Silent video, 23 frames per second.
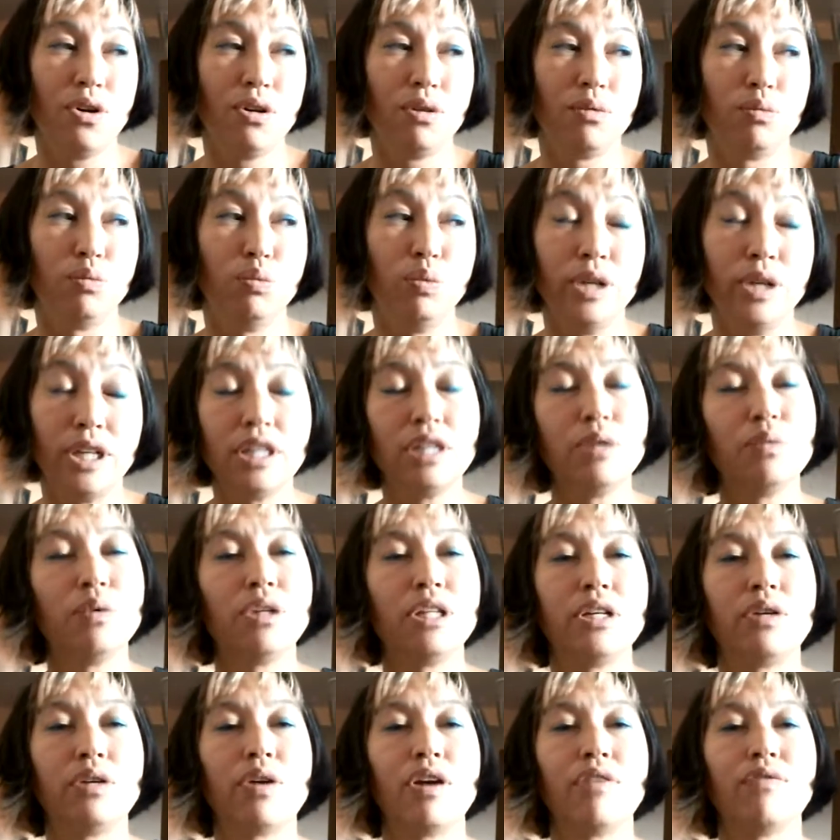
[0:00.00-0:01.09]
really, really
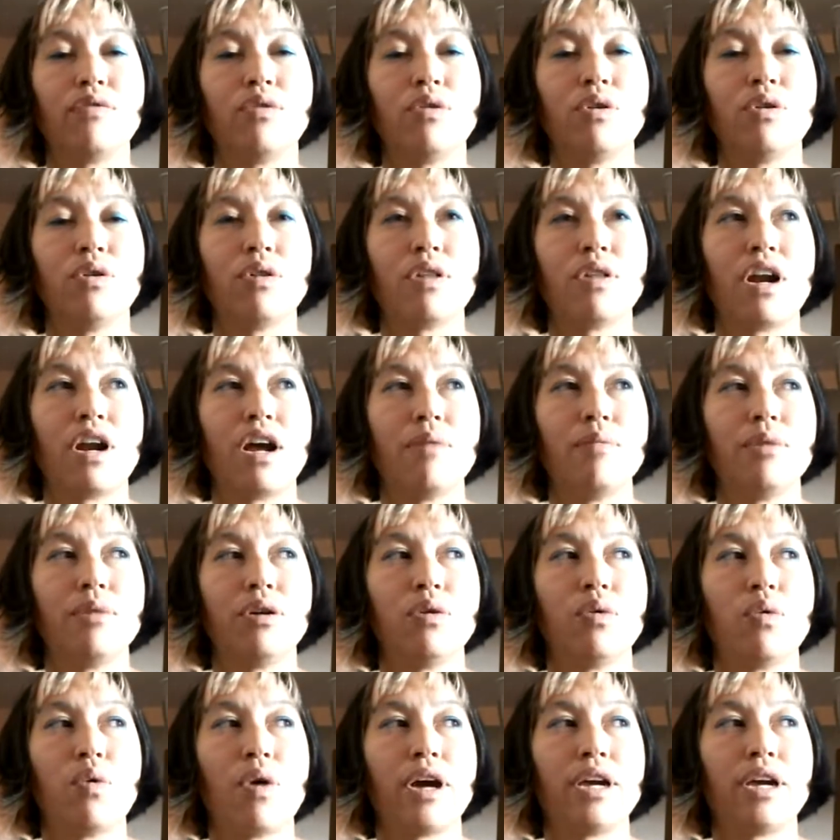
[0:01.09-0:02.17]
grateful that I'm in
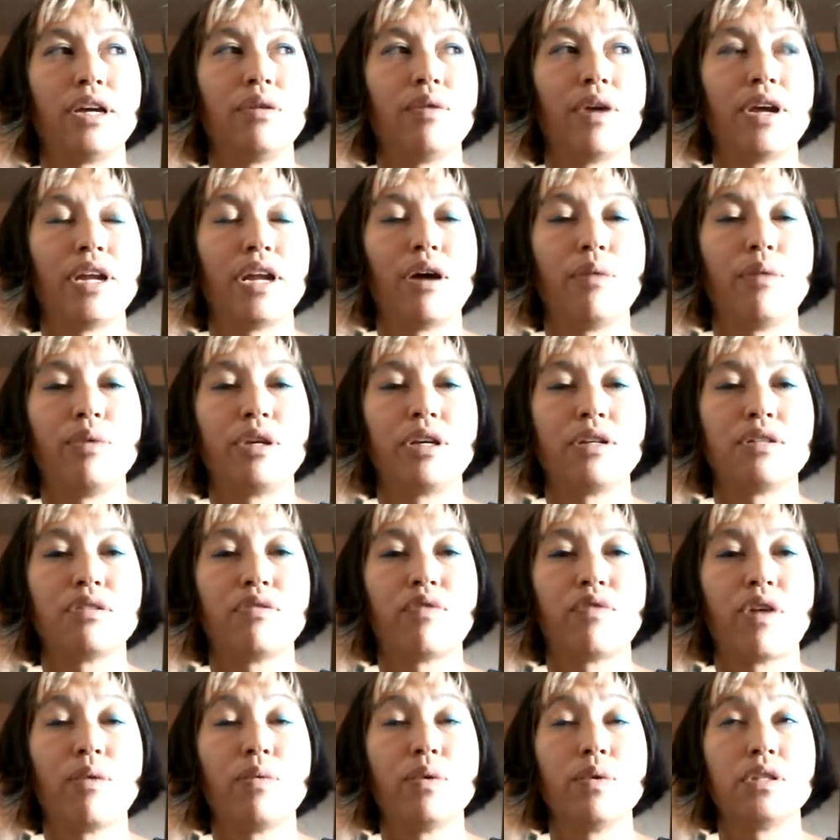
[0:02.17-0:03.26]
Hawaii right now, because if I
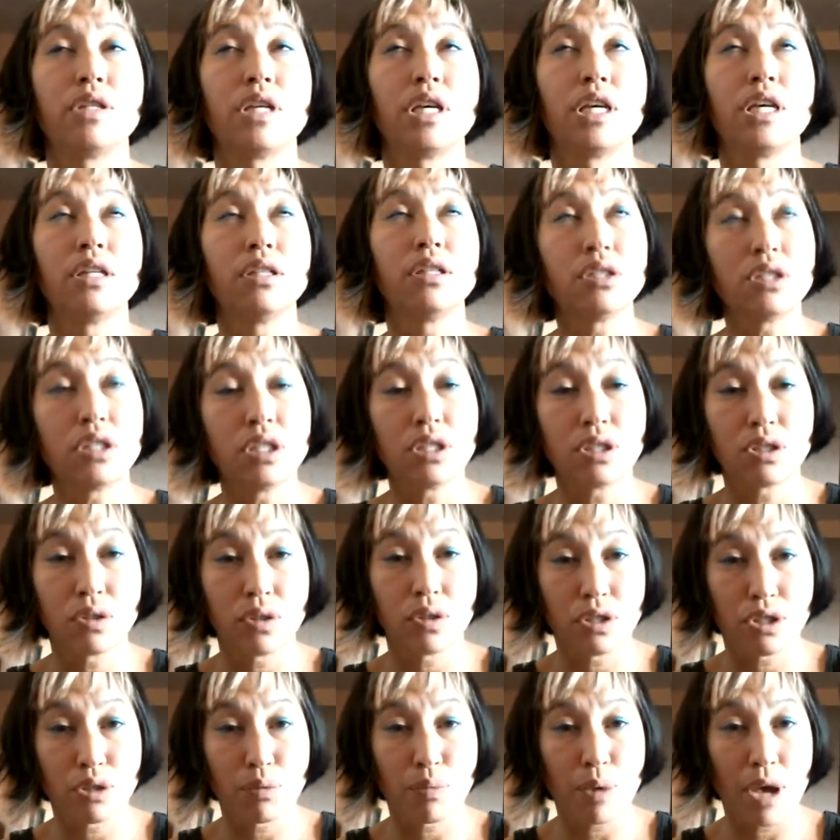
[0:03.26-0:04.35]
was an English teacher in
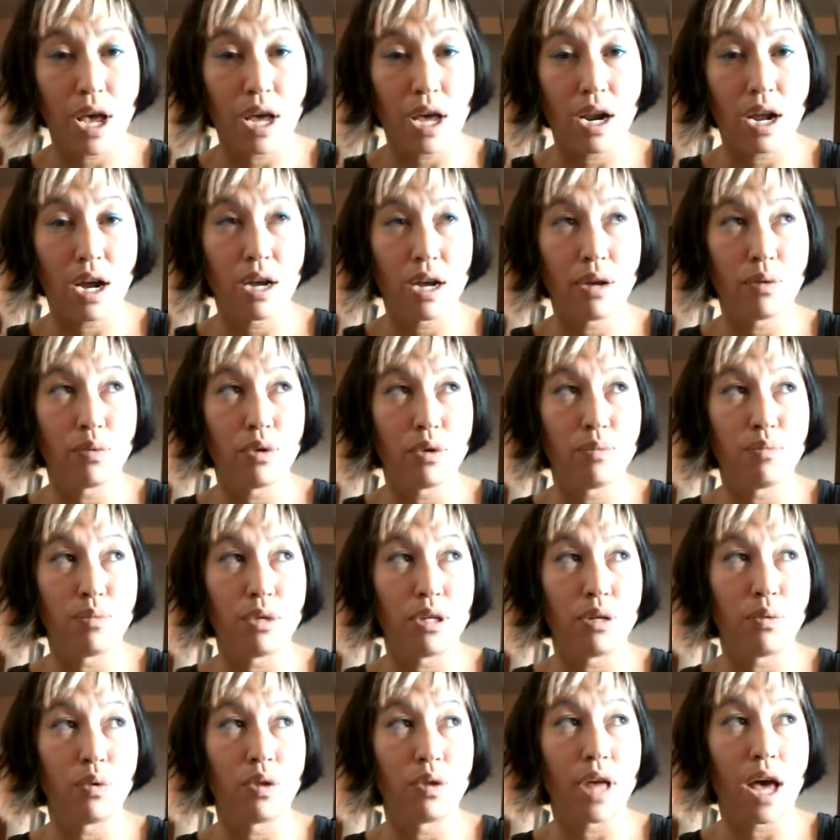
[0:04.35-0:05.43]
Japan, I would be
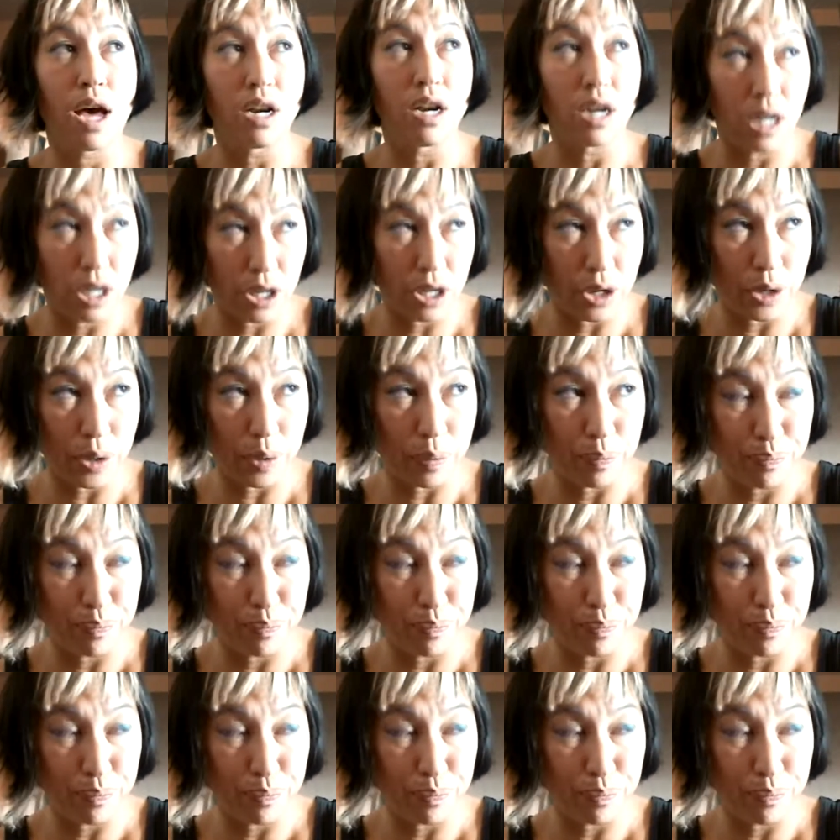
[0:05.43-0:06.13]
without an income.